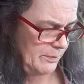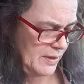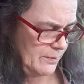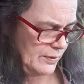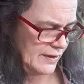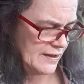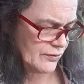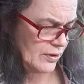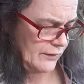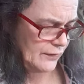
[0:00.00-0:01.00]
people
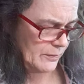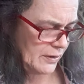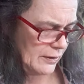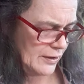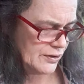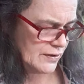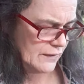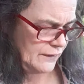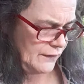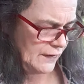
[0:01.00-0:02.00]
Israel from the clutches
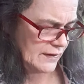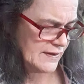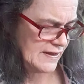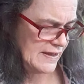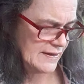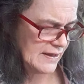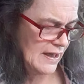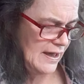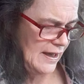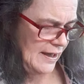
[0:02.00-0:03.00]
of the Philistines
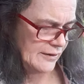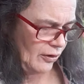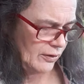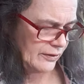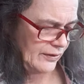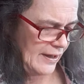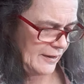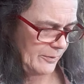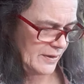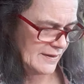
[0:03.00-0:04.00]
and all their
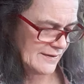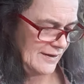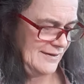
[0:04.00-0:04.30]
enemies.